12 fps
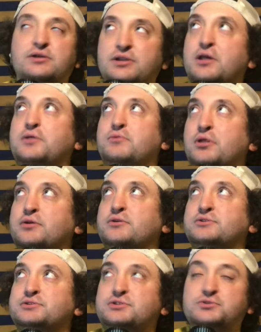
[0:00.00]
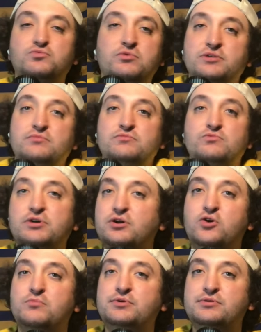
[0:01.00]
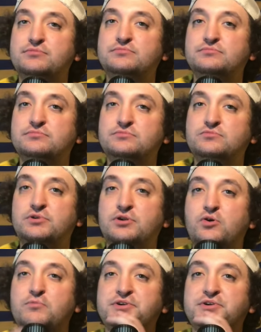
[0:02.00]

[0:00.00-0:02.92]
Another one of those. Just one homer. One homer